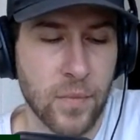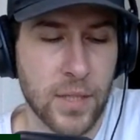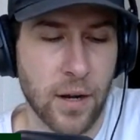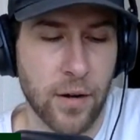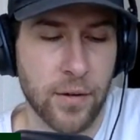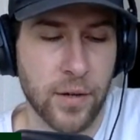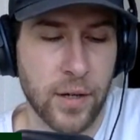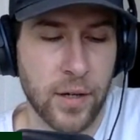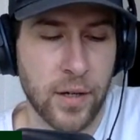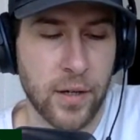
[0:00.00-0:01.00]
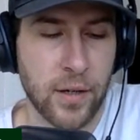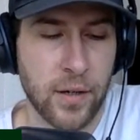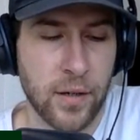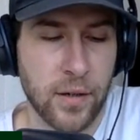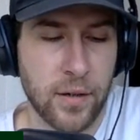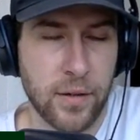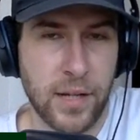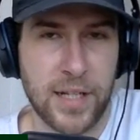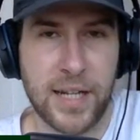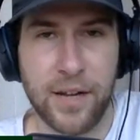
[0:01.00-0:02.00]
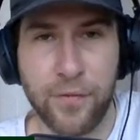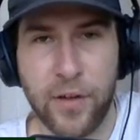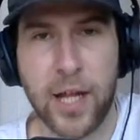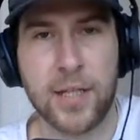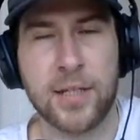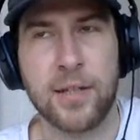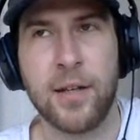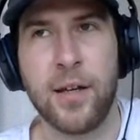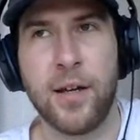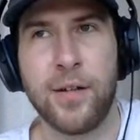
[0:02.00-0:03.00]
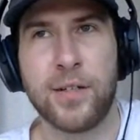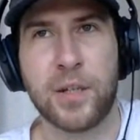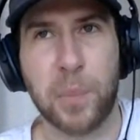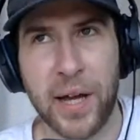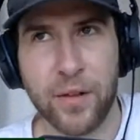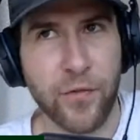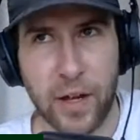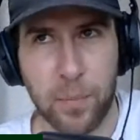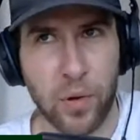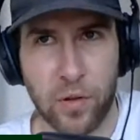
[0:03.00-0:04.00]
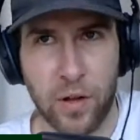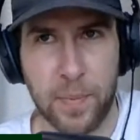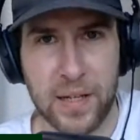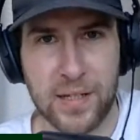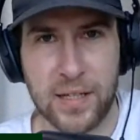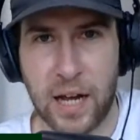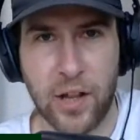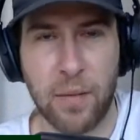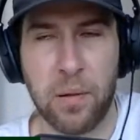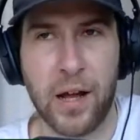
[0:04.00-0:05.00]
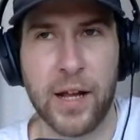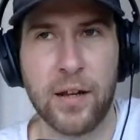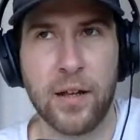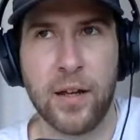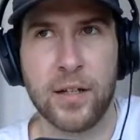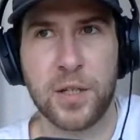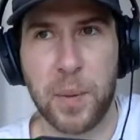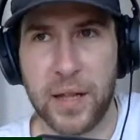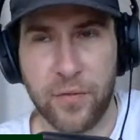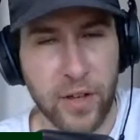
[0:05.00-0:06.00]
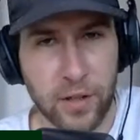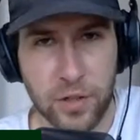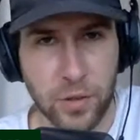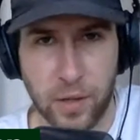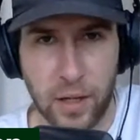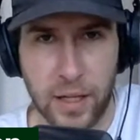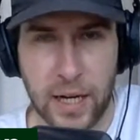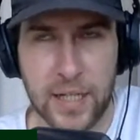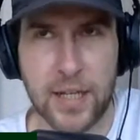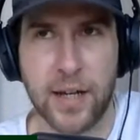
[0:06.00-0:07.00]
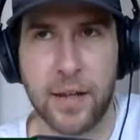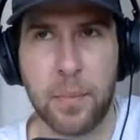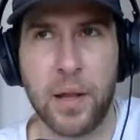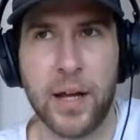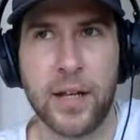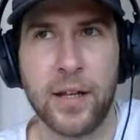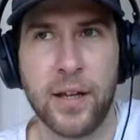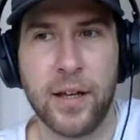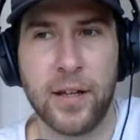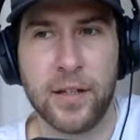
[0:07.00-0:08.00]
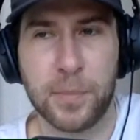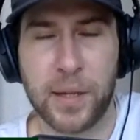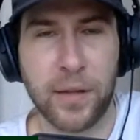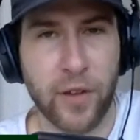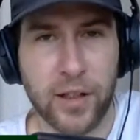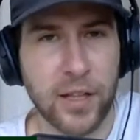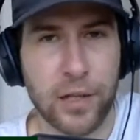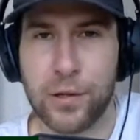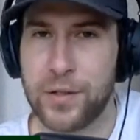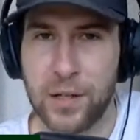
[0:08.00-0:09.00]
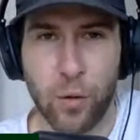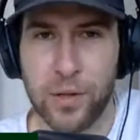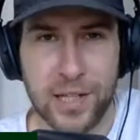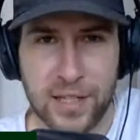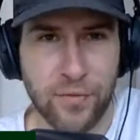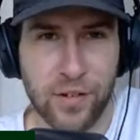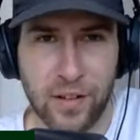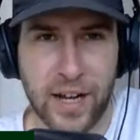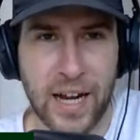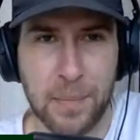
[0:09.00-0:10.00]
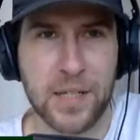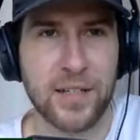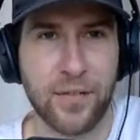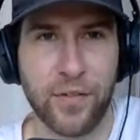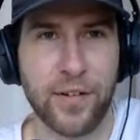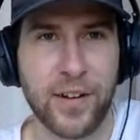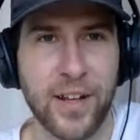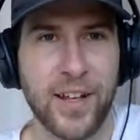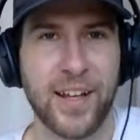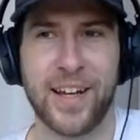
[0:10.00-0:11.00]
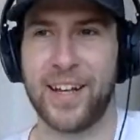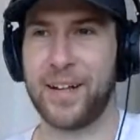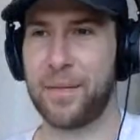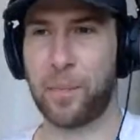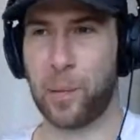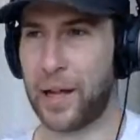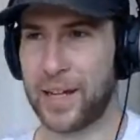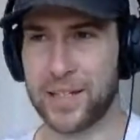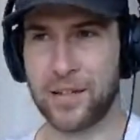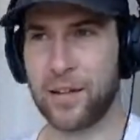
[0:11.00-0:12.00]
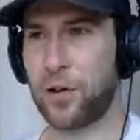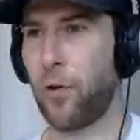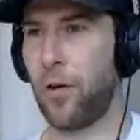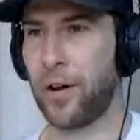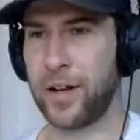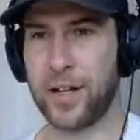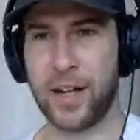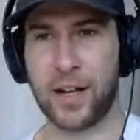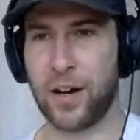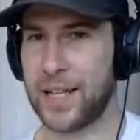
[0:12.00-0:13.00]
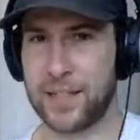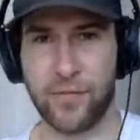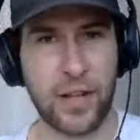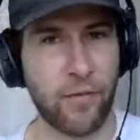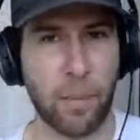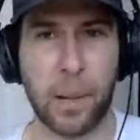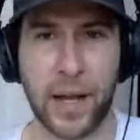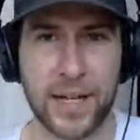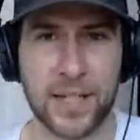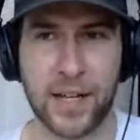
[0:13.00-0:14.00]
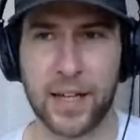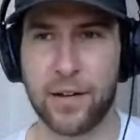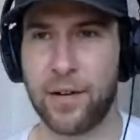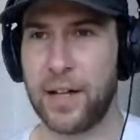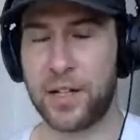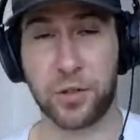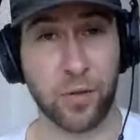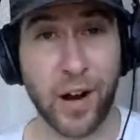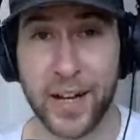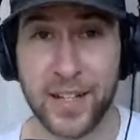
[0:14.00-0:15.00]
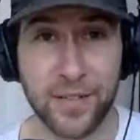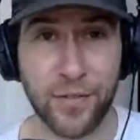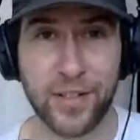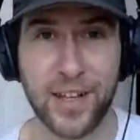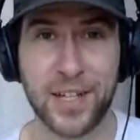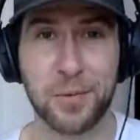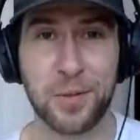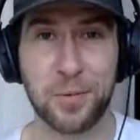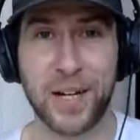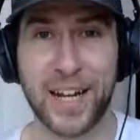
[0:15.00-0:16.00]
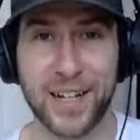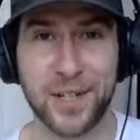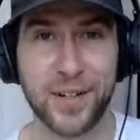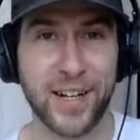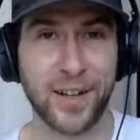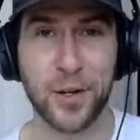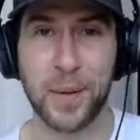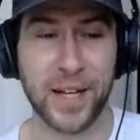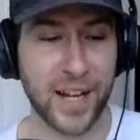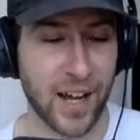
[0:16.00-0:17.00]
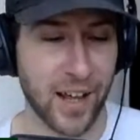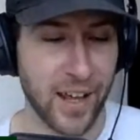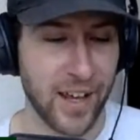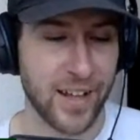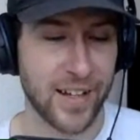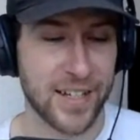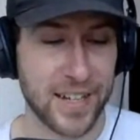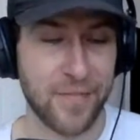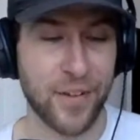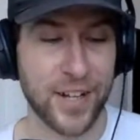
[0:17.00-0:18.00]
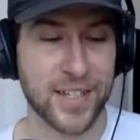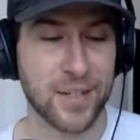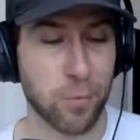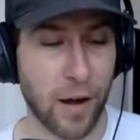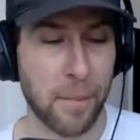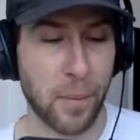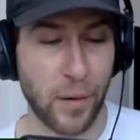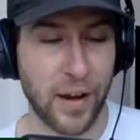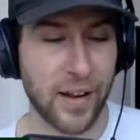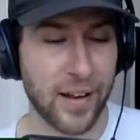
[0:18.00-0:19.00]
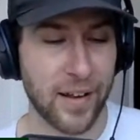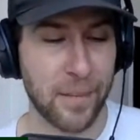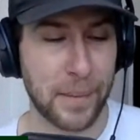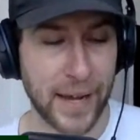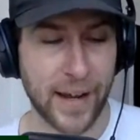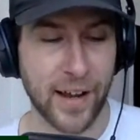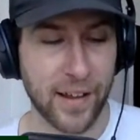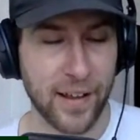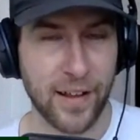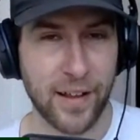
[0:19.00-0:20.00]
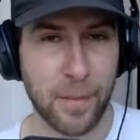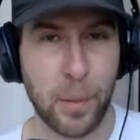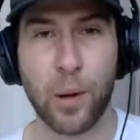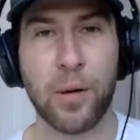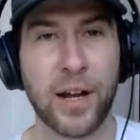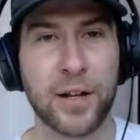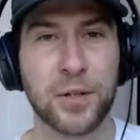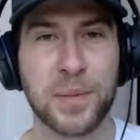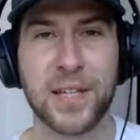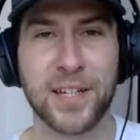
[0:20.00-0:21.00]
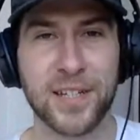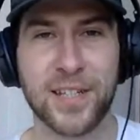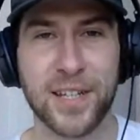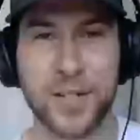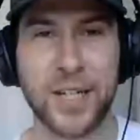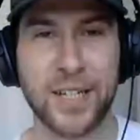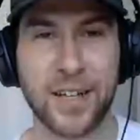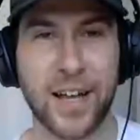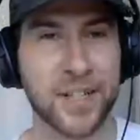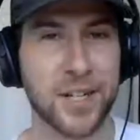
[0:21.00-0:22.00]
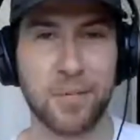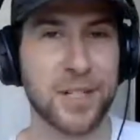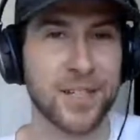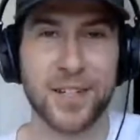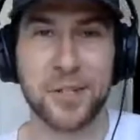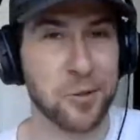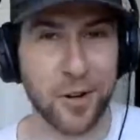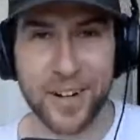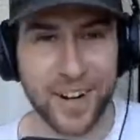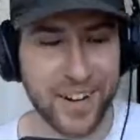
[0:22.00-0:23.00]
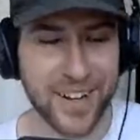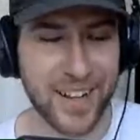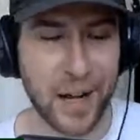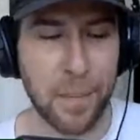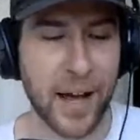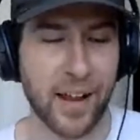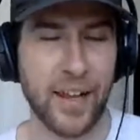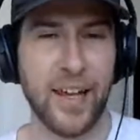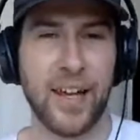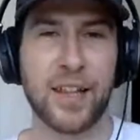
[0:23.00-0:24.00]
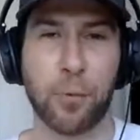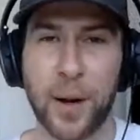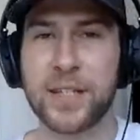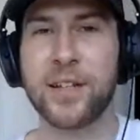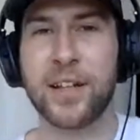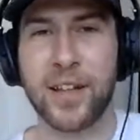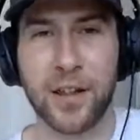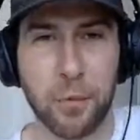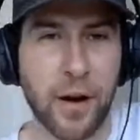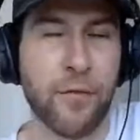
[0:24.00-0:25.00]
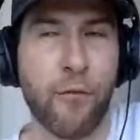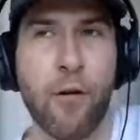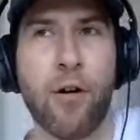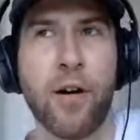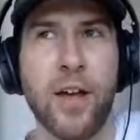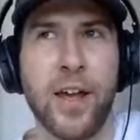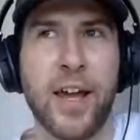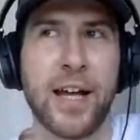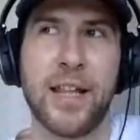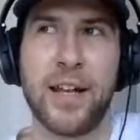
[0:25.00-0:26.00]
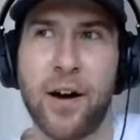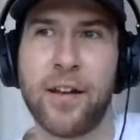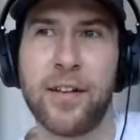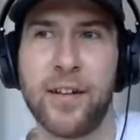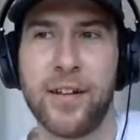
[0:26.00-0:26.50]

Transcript: So the defense despite the fact Brook Lopez has hardly played, despite the fact that Jrue Holiday has hardly played, despite the fact that they're using all these different lineups and different uh, players on the court and, and guys that have never played together and they're trying different things, which we'll get into in a little bit here. Their defense is one point better per 100 possessions this year to last year, which is extraordinary to think about. The reason that they're three and four and they're not